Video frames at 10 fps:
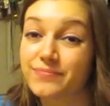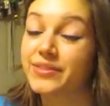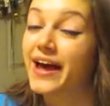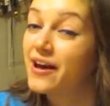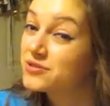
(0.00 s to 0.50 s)

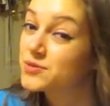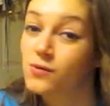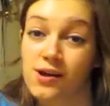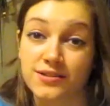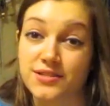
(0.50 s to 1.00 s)
The house
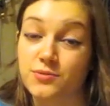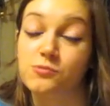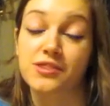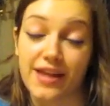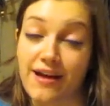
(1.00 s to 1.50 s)
wants
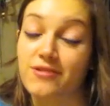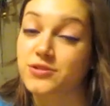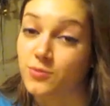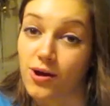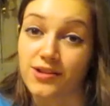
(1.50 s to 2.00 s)
what the
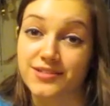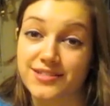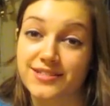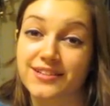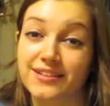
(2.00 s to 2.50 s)
house
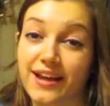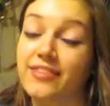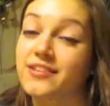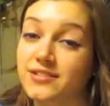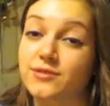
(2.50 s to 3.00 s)
wants.
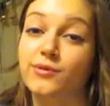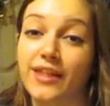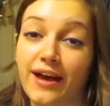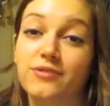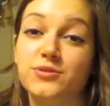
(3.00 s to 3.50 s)
And this is what the
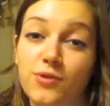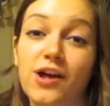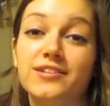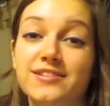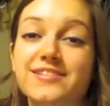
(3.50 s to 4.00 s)
house
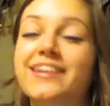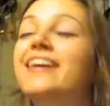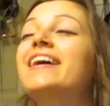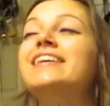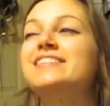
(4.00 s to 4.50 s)
wants.
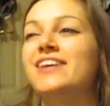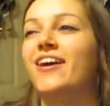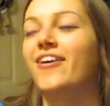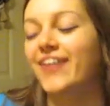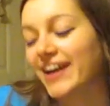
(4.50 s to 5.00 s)

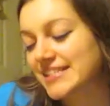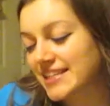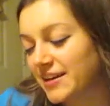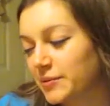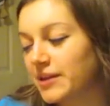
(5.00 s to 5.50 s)
So it's
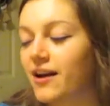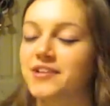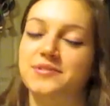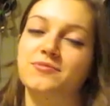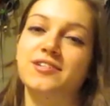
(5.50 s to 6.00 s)
going to be an
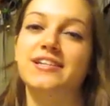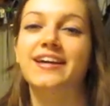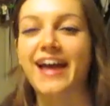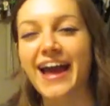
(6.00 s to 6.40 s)
awesome week.